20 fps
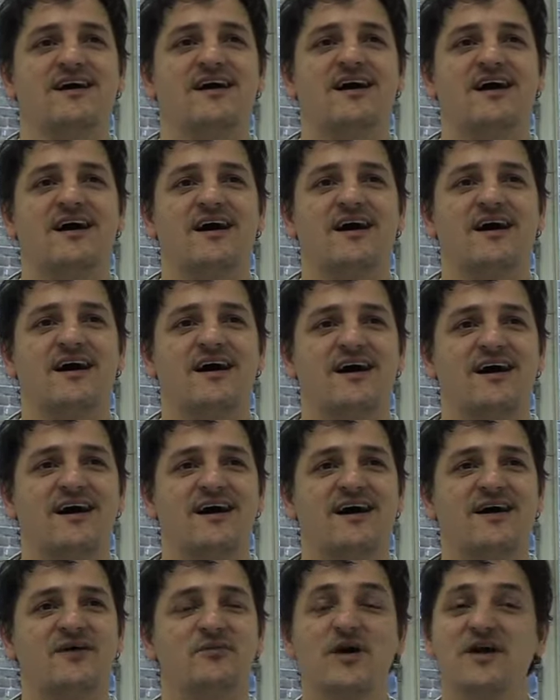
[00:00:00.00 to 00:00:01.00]

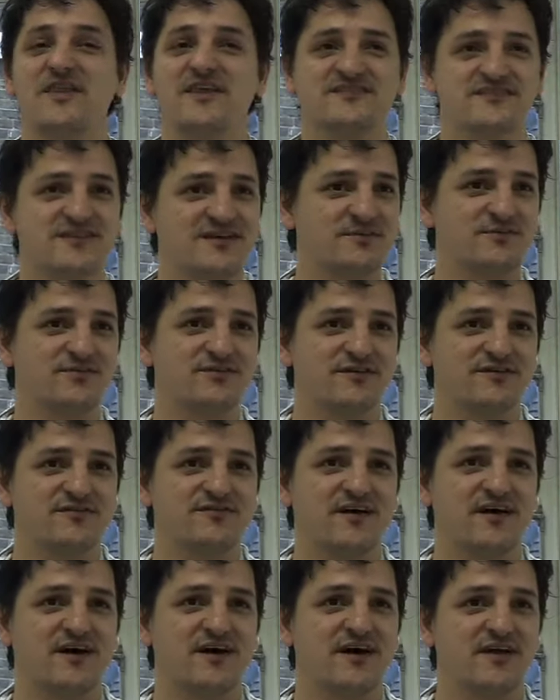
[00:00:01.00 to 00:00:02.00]
There's a number of,
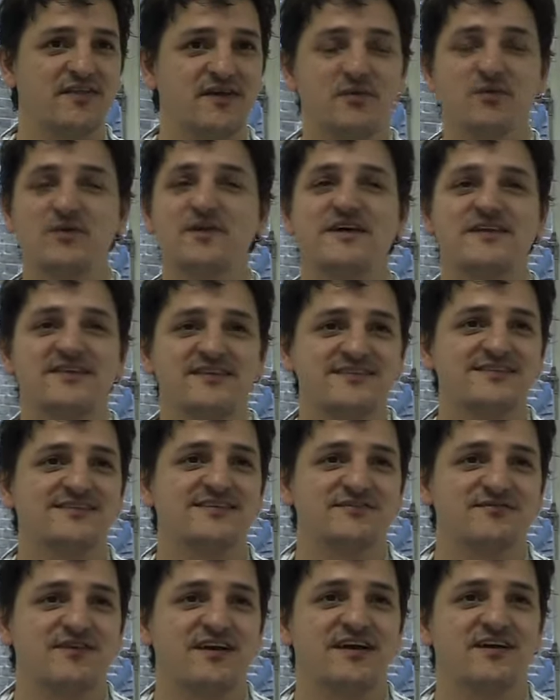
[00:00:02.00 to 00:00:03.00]
this is
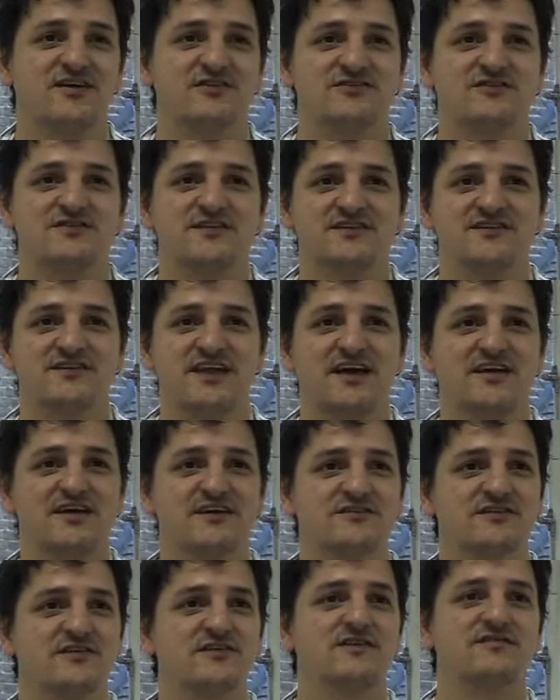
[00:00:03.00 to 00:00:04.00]
a very controversial area.
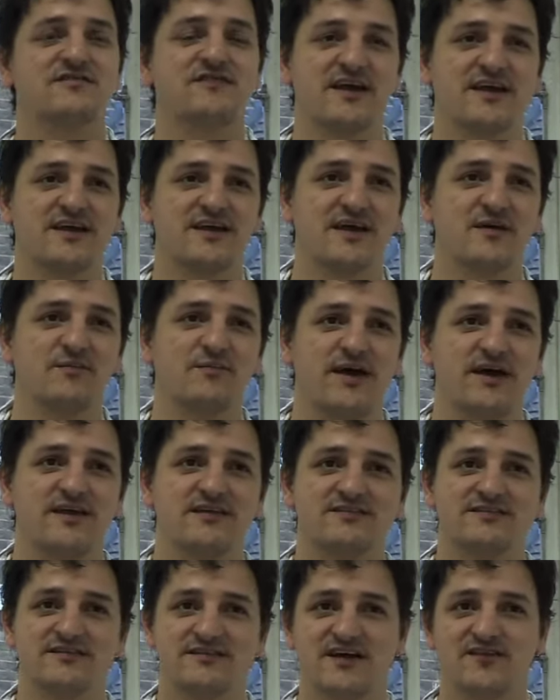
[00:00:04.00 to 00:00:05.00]
So the Frank campaign
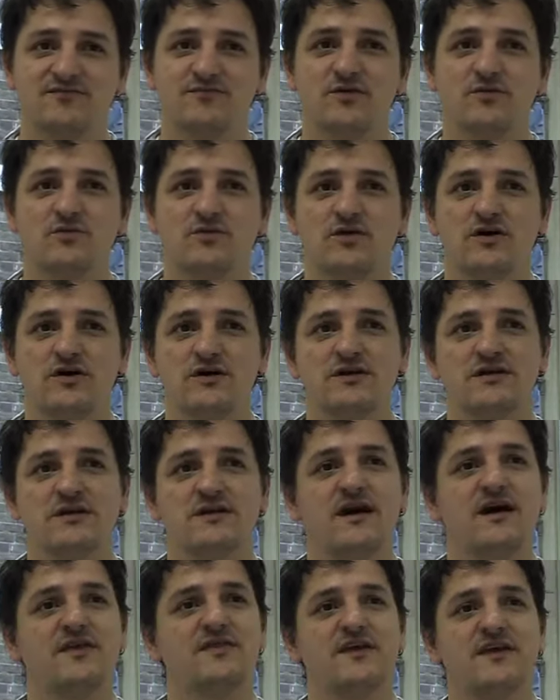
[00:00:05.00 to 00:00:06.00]
is the government one.
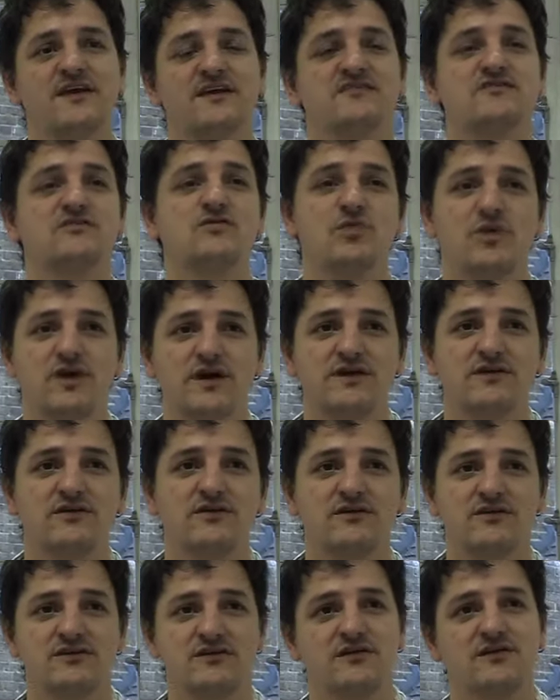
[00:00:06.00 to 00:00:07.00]
I think it's quite
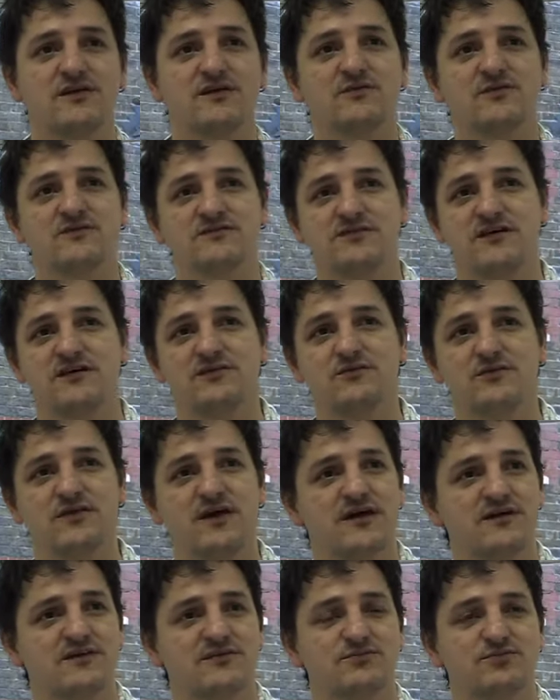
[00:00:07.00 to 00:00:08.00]
good. I don't think it's
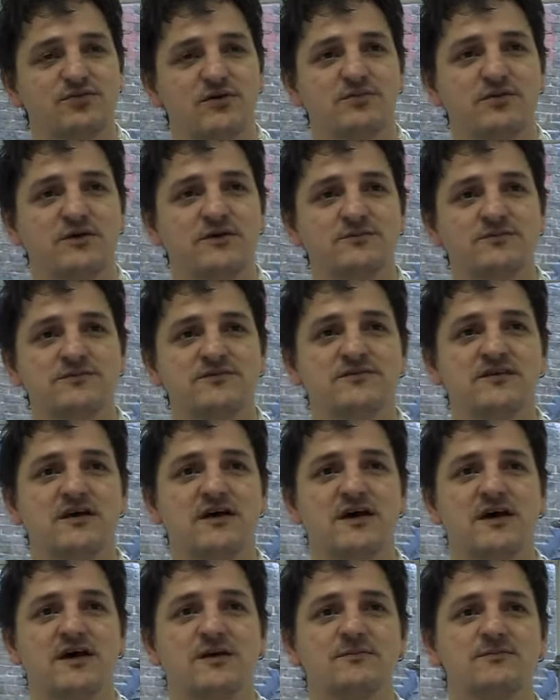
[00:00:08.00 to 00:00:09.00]
without its problems.
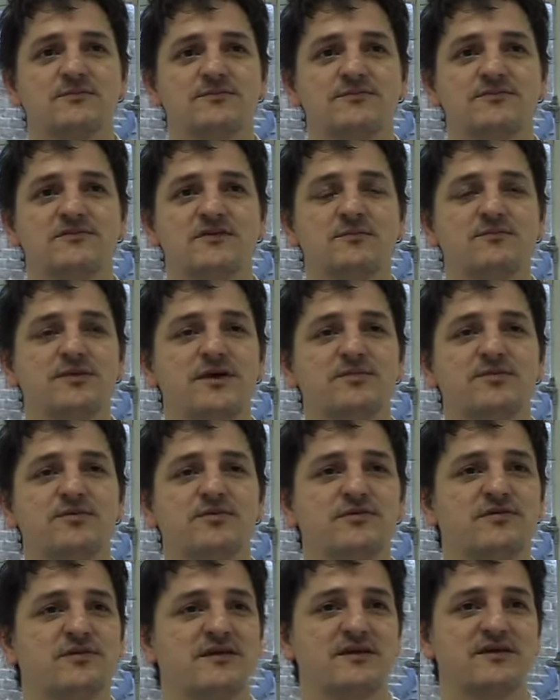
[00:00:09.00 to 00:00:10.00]
Some people
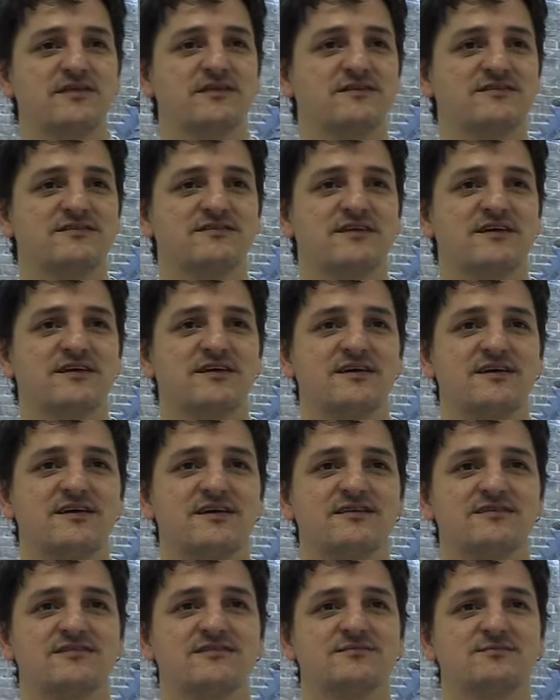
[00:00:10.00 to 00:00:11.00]
think that
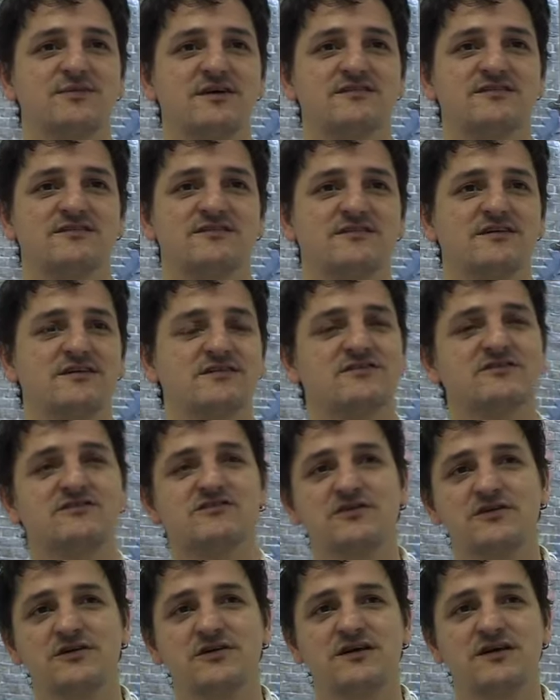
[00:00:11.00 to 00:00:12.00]
its messages aren't
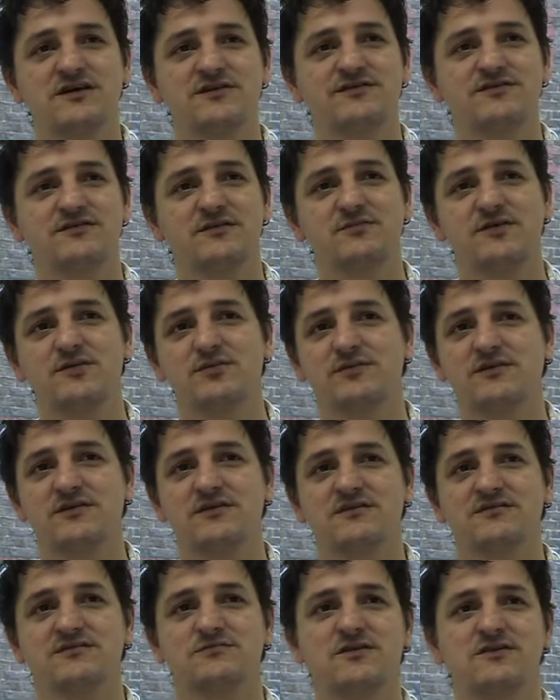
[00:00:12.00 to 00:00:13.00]
strong enough. Some people think
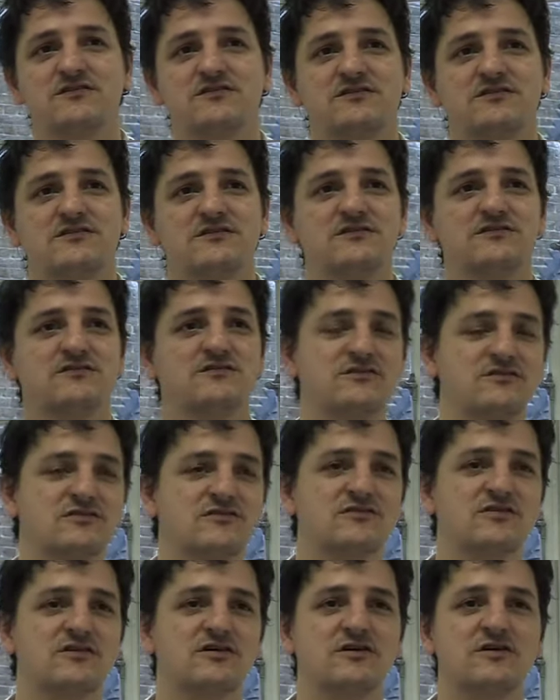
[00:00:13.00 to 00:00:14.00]
its messages are too
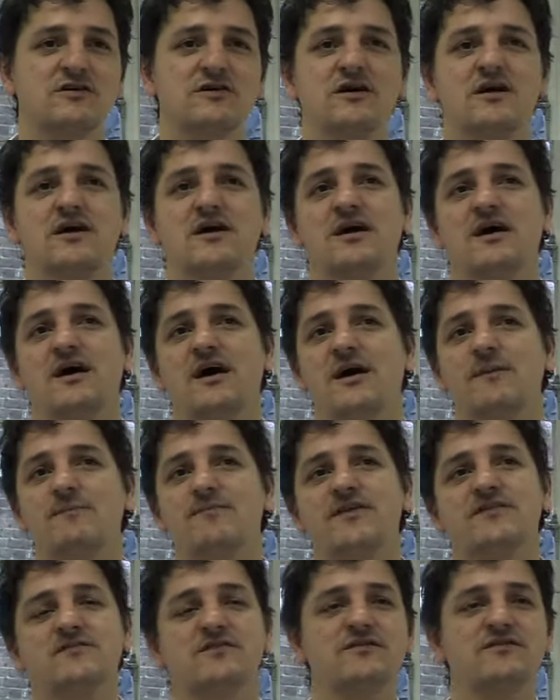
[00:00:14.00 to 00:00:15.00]
strong.
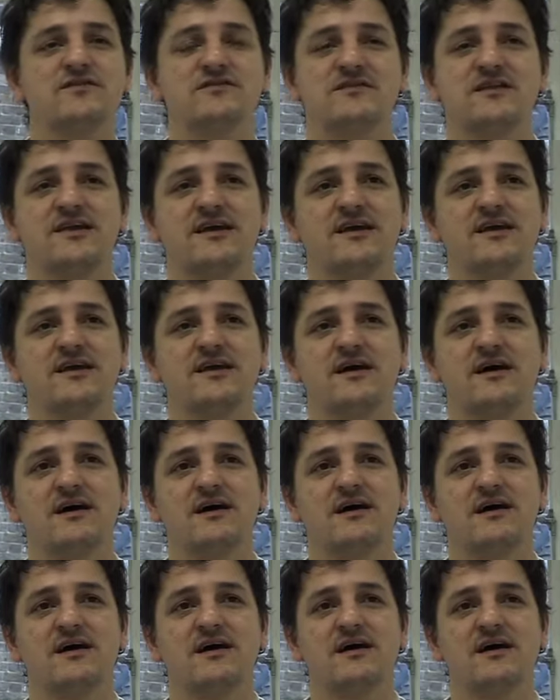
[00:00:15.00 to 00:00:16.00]
There's obviously
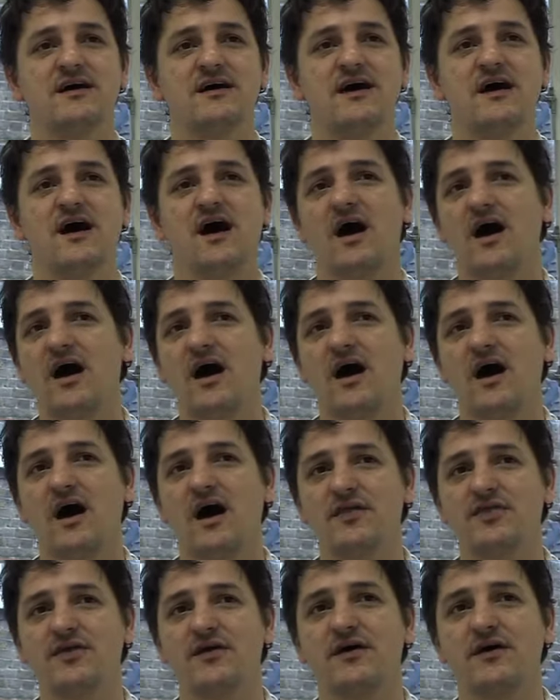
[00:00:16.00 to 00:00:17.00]

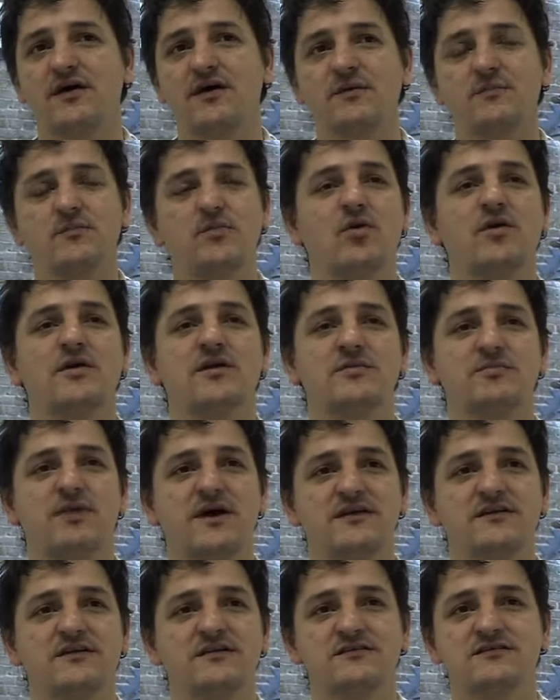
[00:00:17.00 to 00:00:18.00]
other more
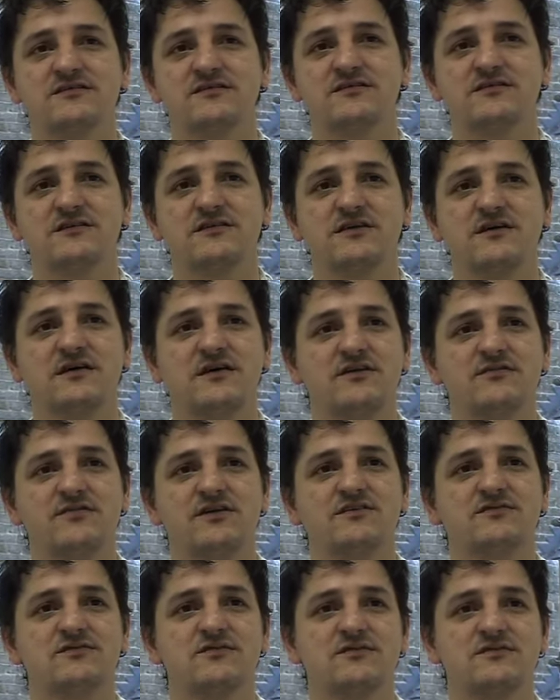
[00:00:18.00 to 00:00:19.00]
independent
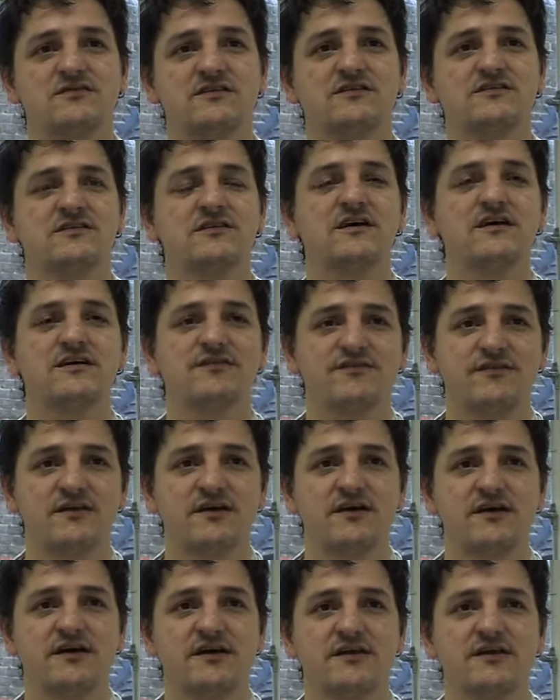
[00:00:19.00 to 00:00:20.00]
resources.
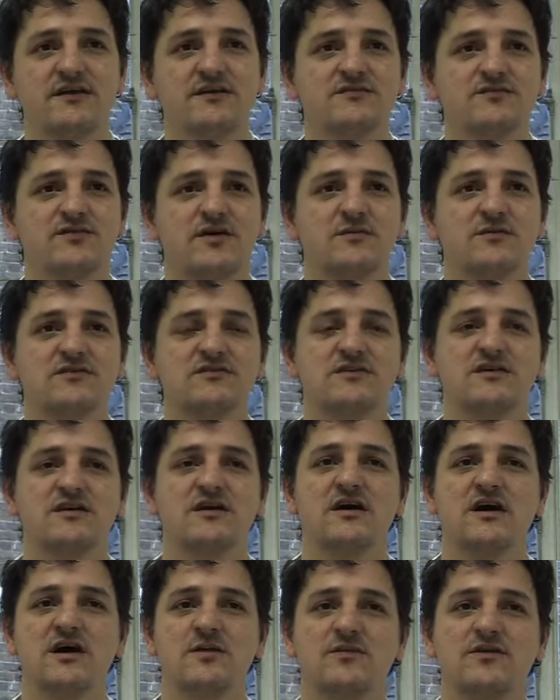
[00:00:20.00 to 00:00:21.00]
Lifeline is very much a kind
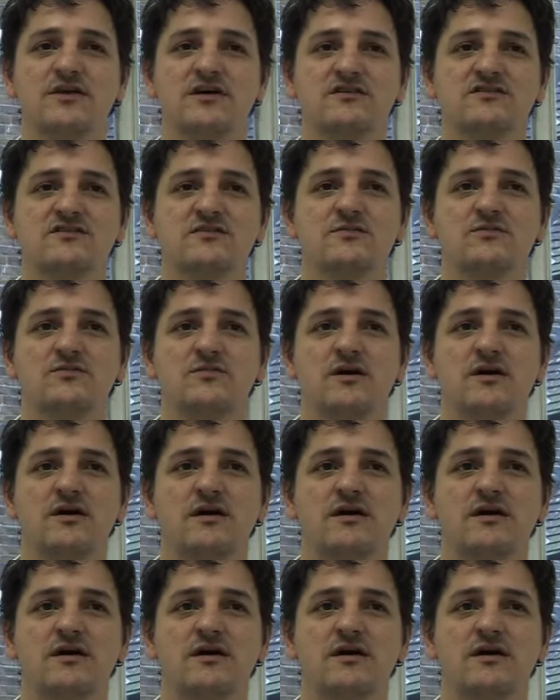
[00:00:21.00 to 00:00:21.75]
of harm reduction